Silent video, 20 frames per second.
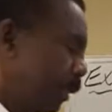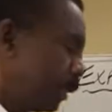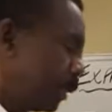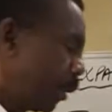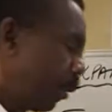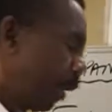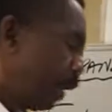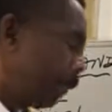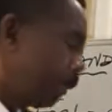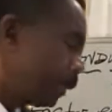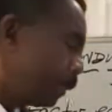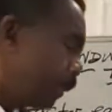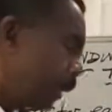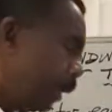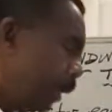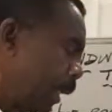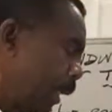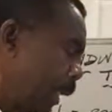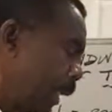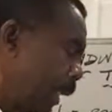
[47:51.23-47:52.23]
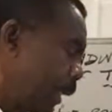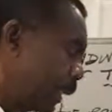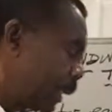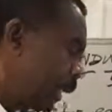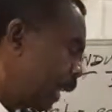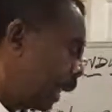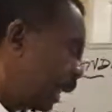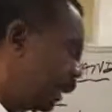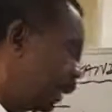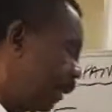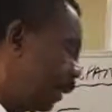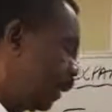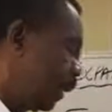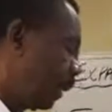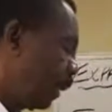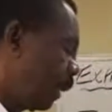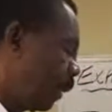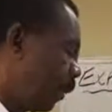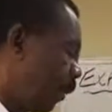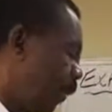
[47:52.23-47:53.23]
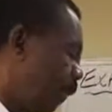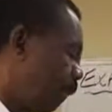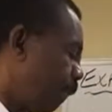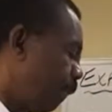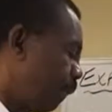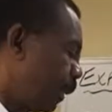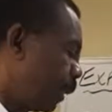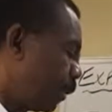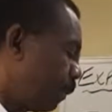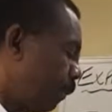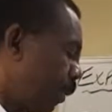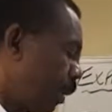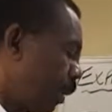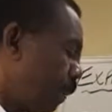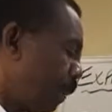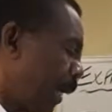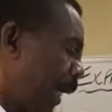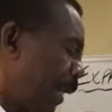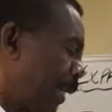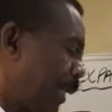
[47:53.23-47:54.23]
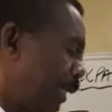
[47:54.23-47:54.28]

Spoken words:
So what must be on the inside? In order for me to multiply